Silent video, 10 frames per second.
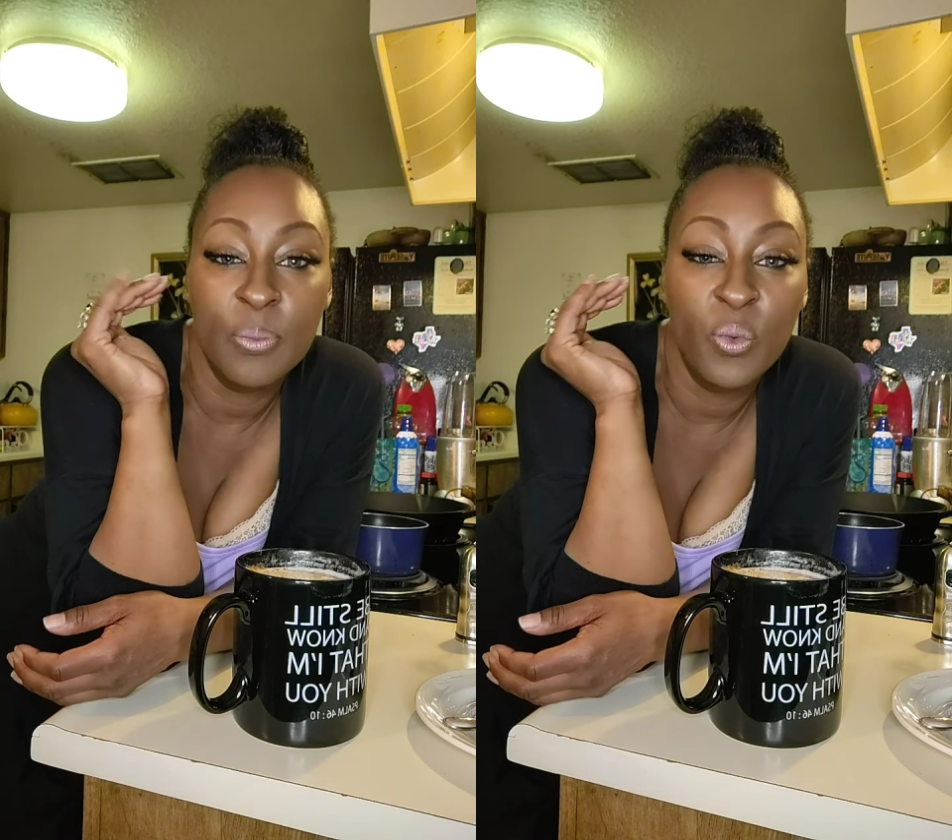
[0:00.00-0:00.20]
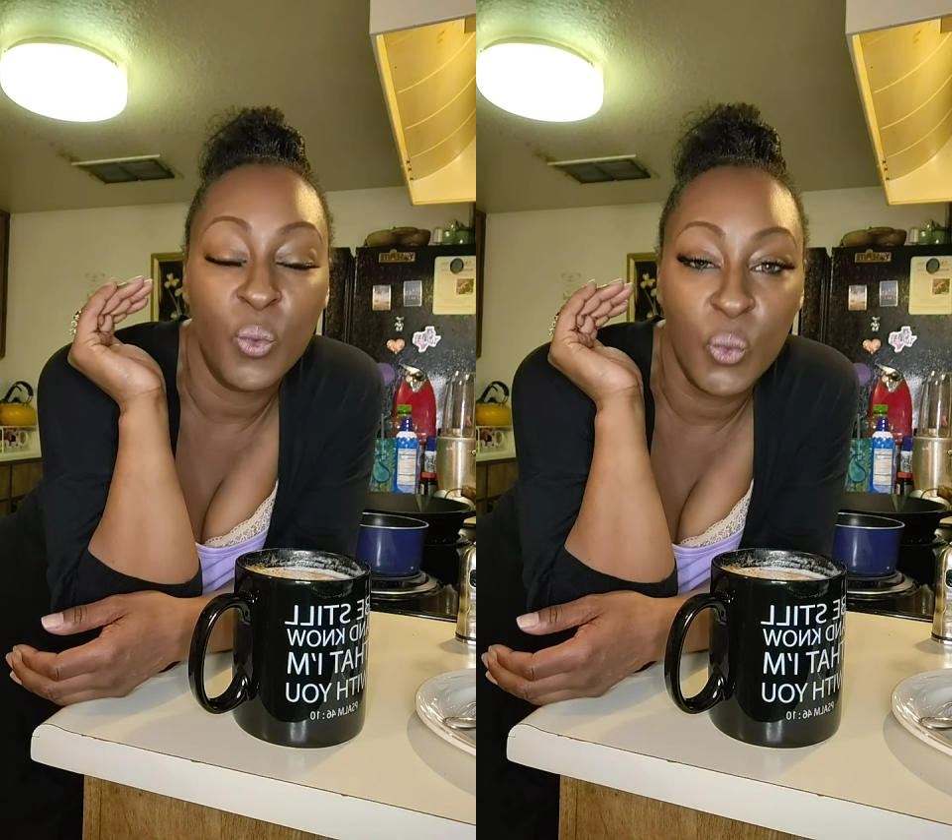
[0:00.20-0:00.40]

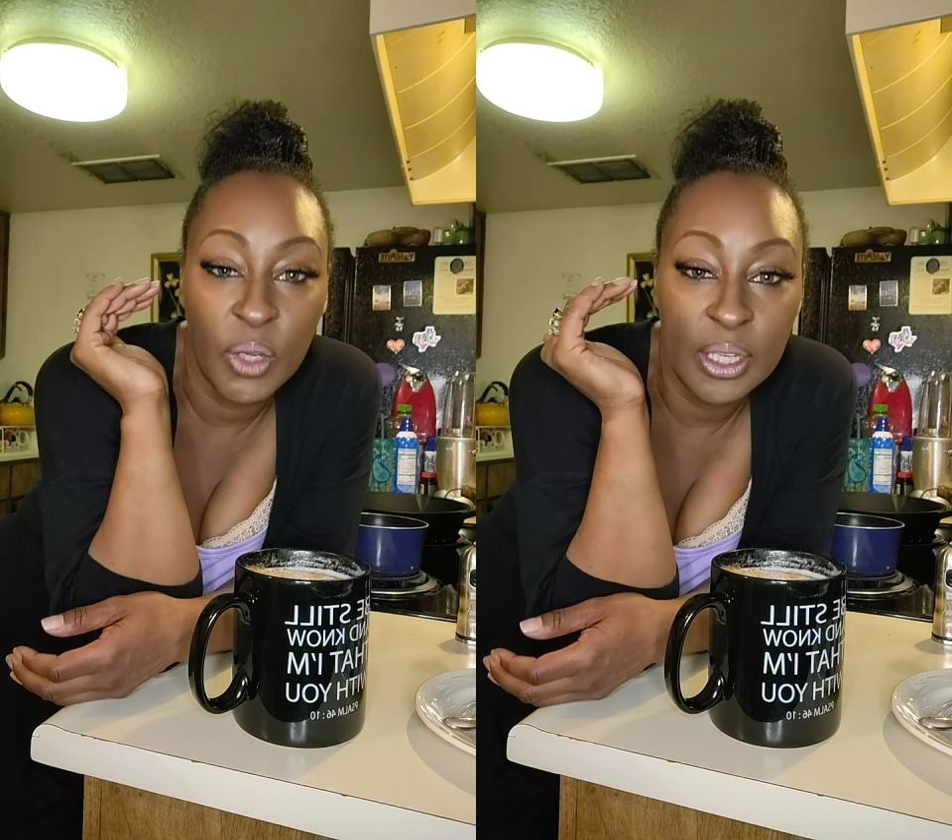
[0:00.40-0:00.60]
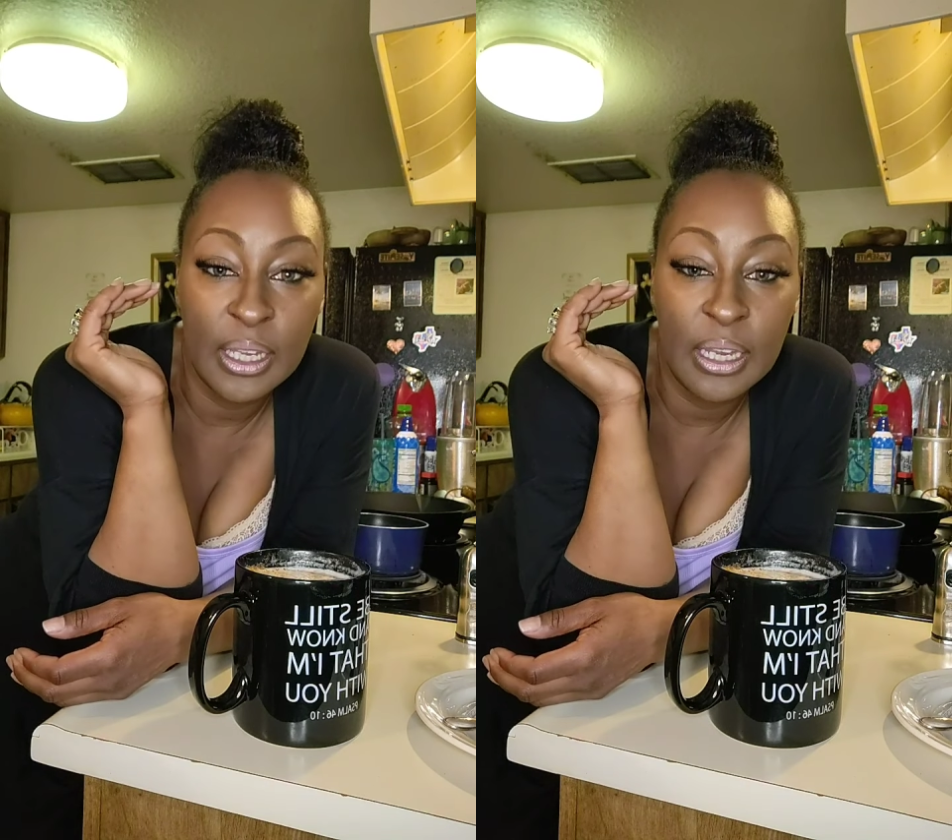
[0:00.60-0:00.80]

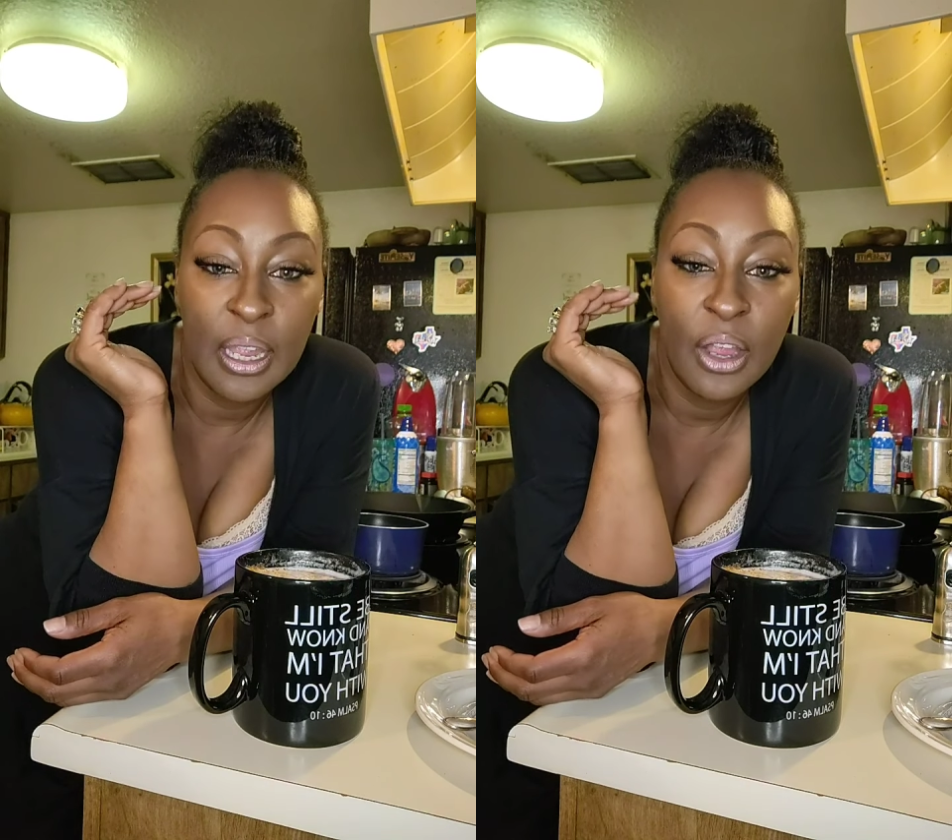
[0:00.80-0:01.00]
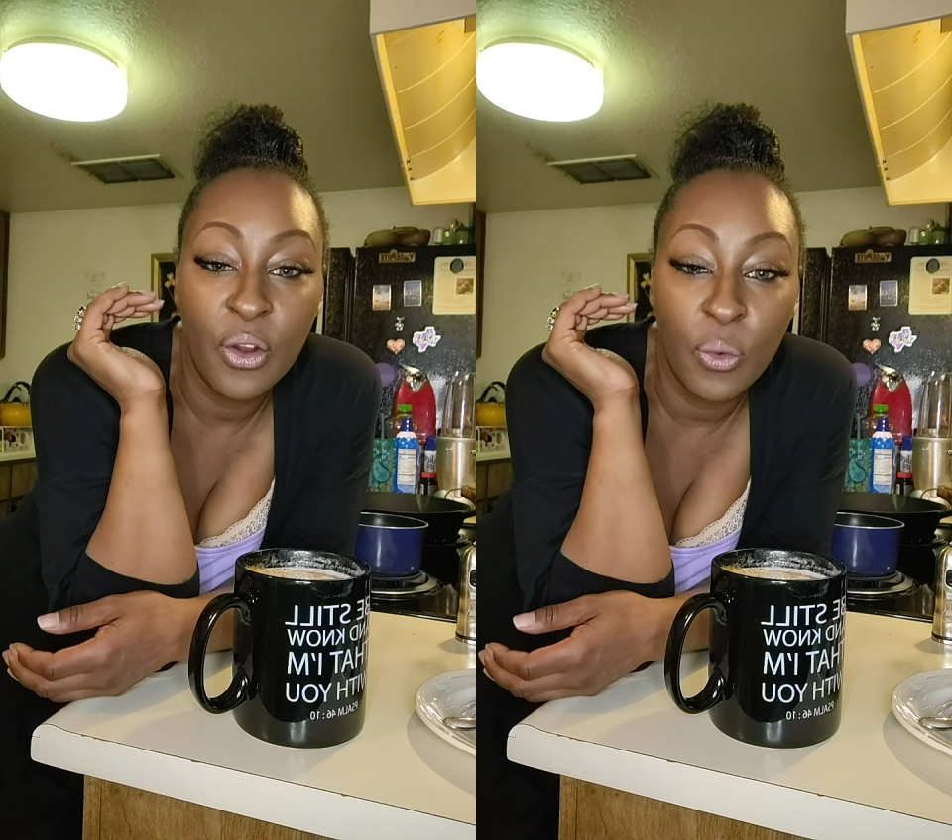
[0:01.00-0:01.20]
really
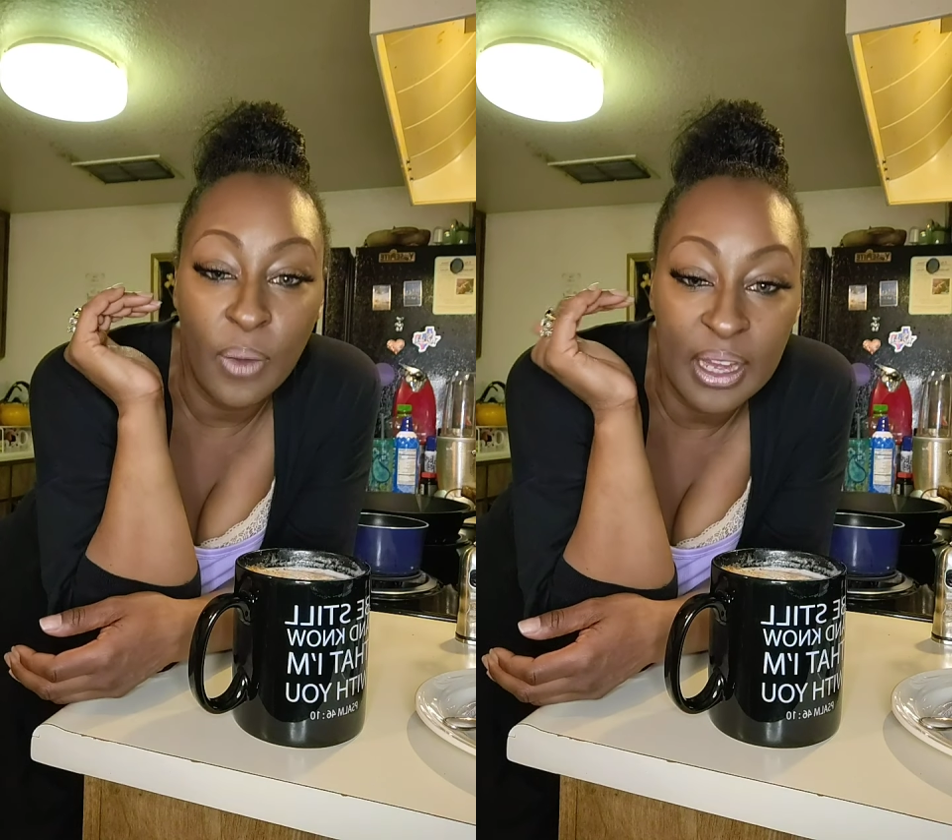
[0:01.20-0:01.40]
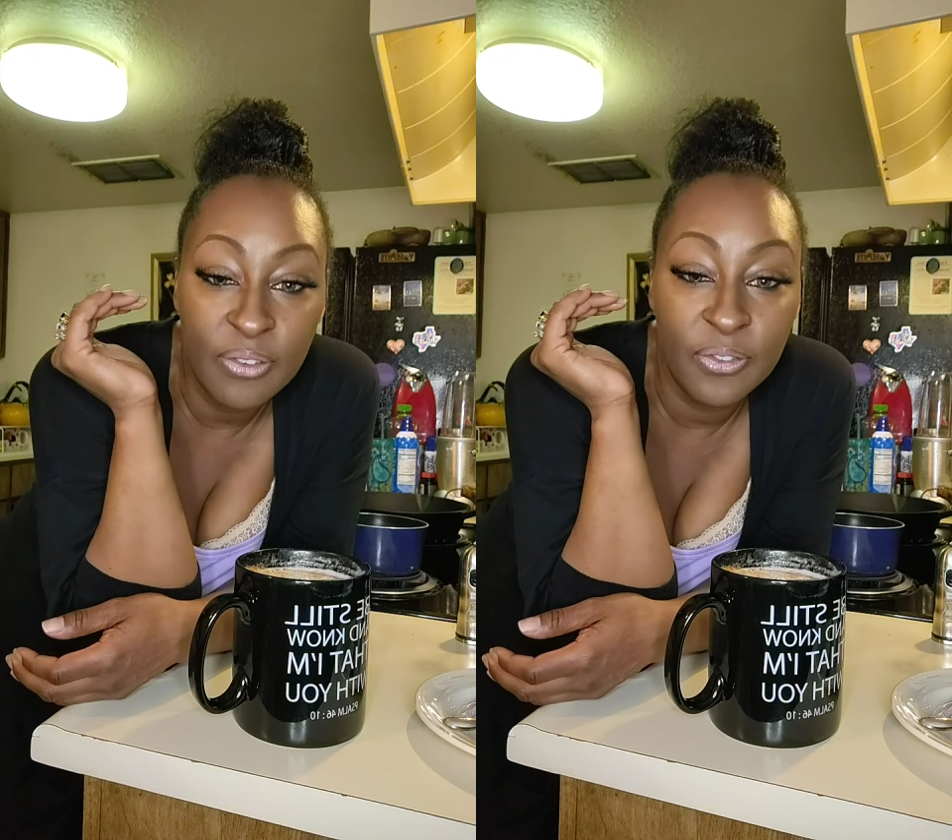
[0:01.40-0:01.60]

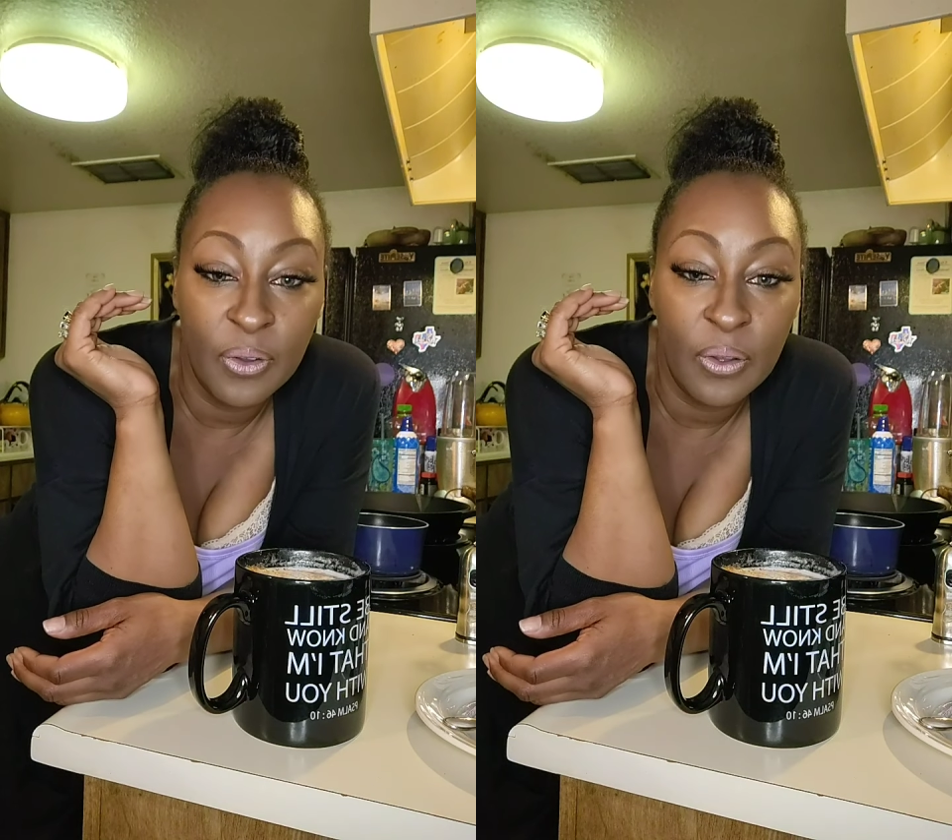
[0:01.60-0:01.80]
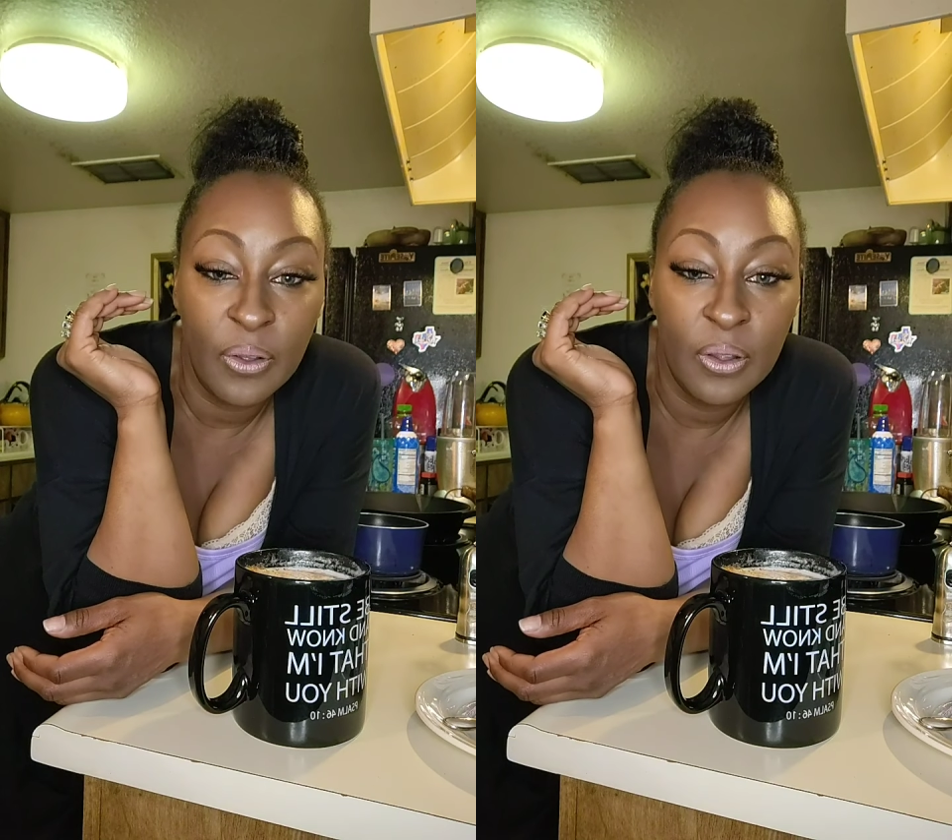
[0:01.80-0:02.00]

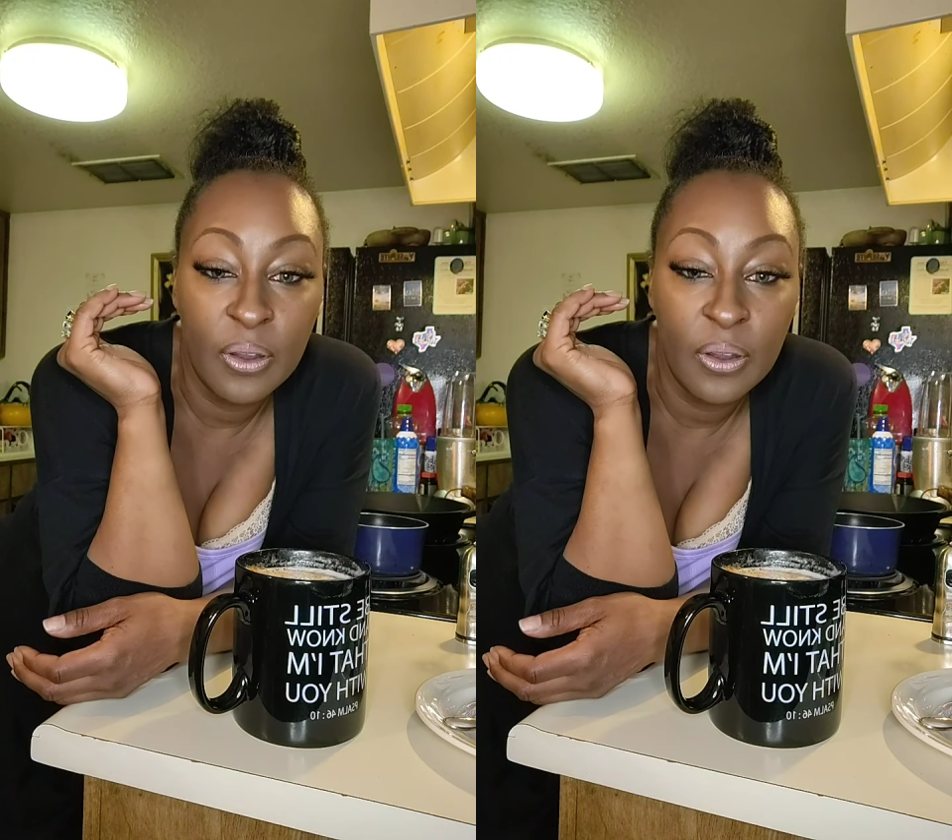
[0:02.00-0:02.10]
grateful